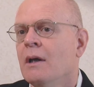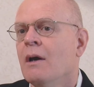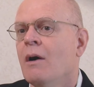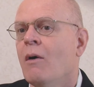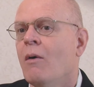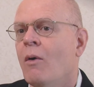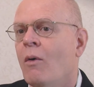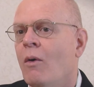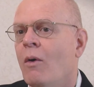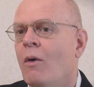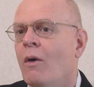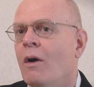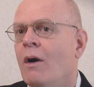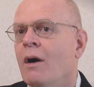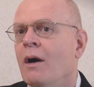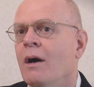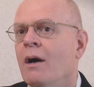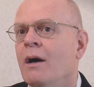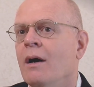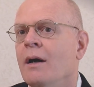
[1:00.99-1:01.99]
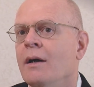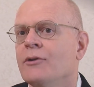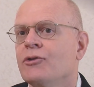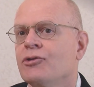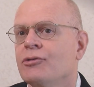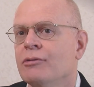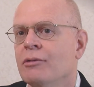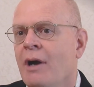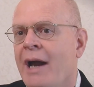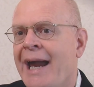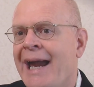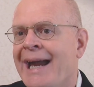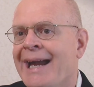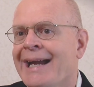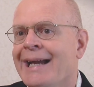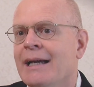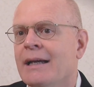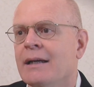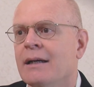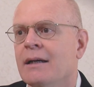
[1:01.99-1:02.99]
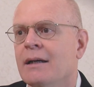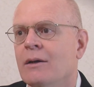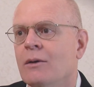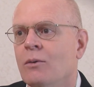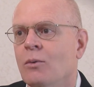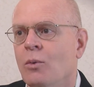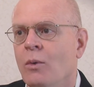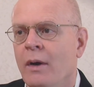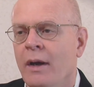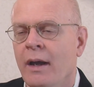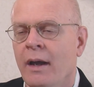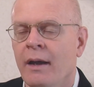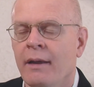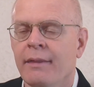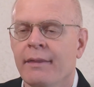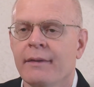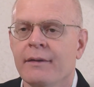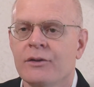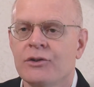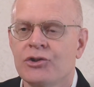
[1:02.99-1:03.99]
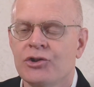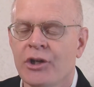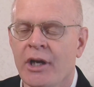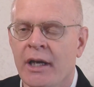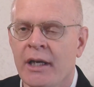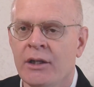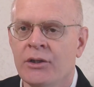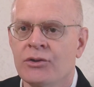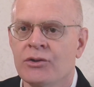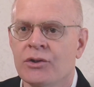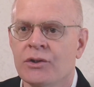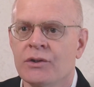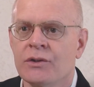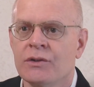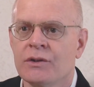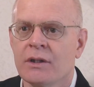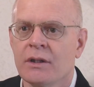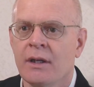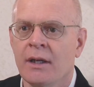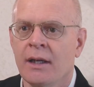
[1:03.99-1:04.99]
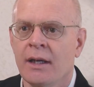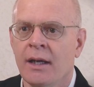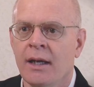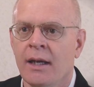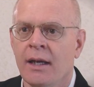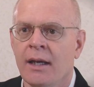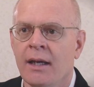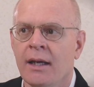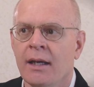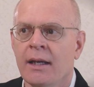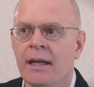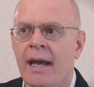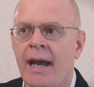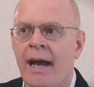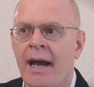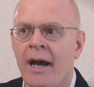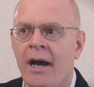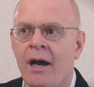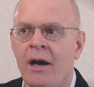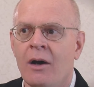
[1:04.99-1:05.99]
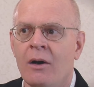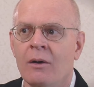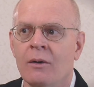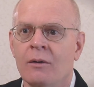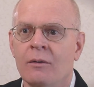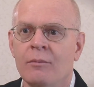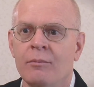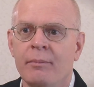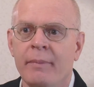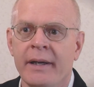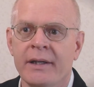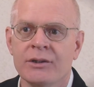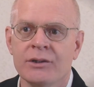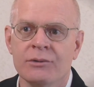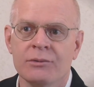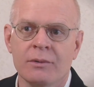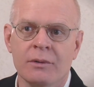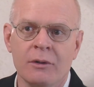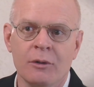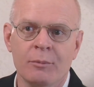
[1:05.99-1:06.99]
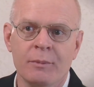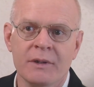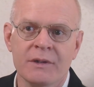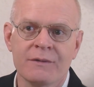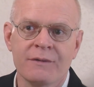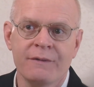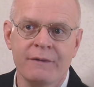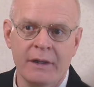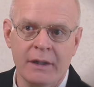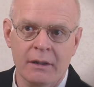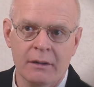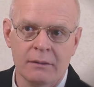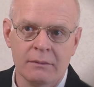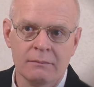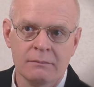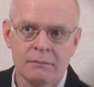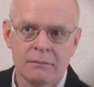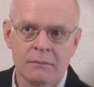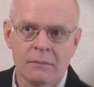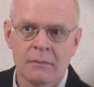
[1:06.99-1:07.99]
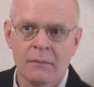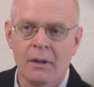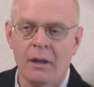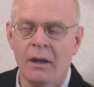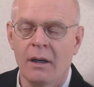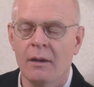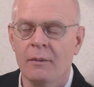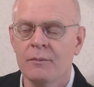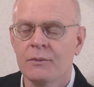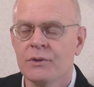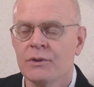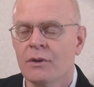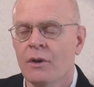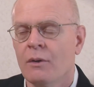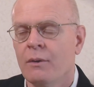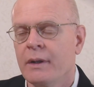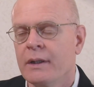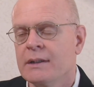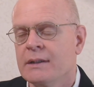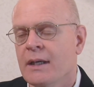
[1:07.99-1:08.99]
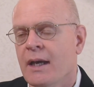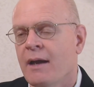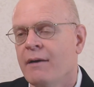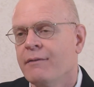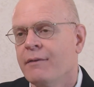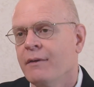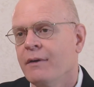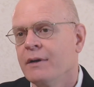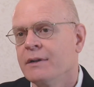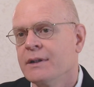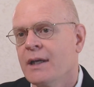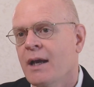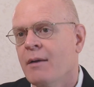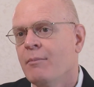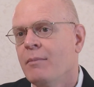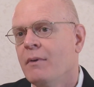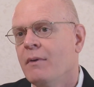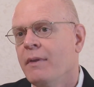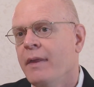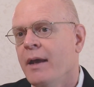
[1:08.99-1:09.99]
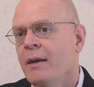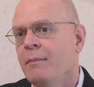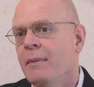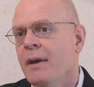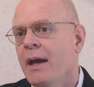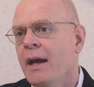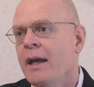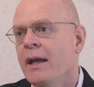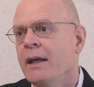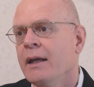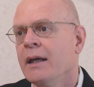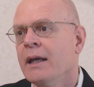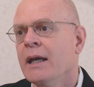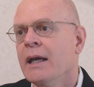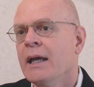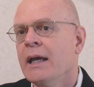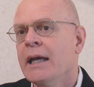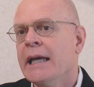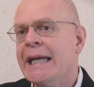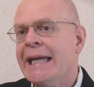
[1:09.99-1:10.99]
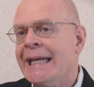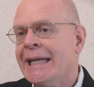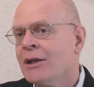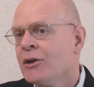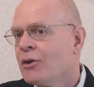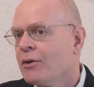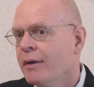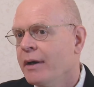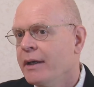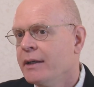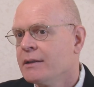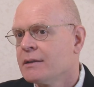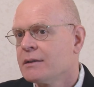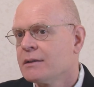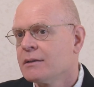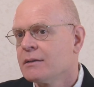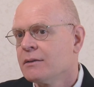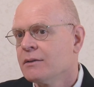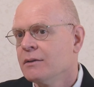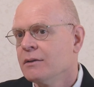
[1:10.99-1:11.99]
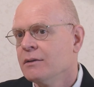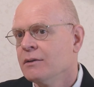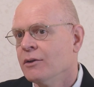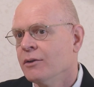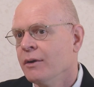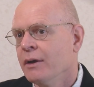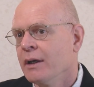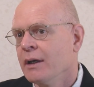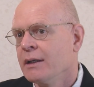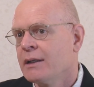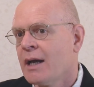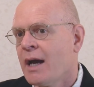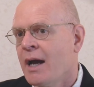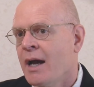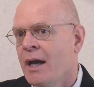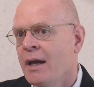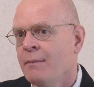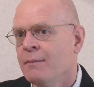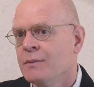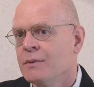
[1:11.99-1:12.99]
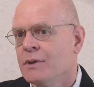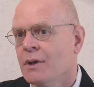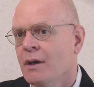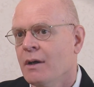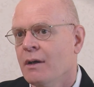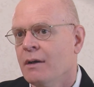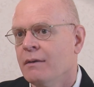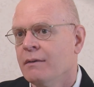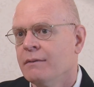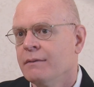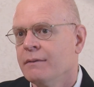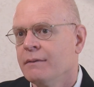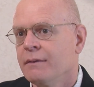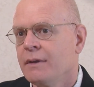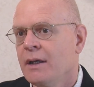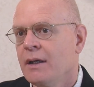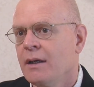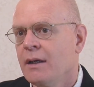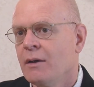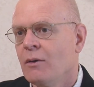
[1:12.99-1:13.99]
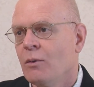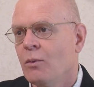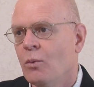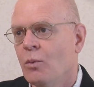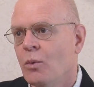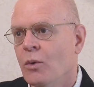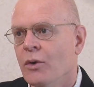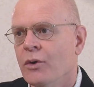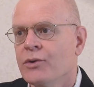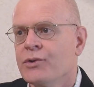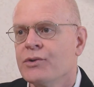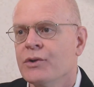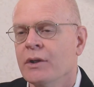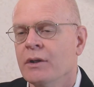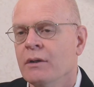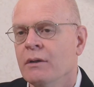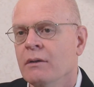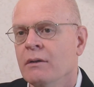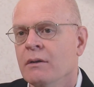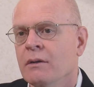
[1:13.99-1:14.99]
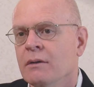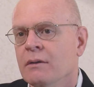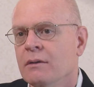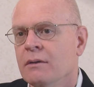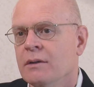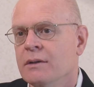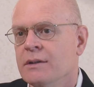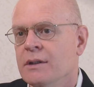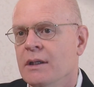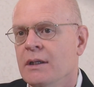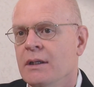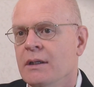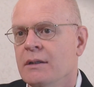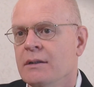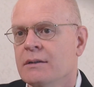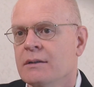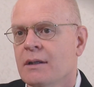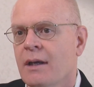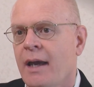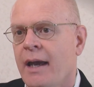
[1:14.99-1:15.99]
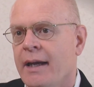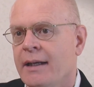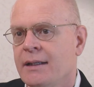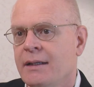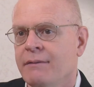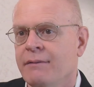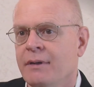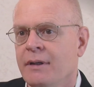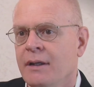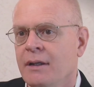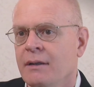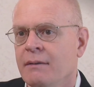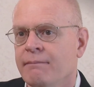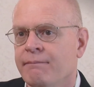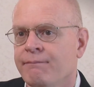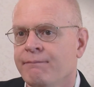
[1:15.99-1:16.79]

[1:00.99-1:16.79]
or track with changes in how patients with lupus feel. Um, so, exa for example, they may increase during times of worsened disease activity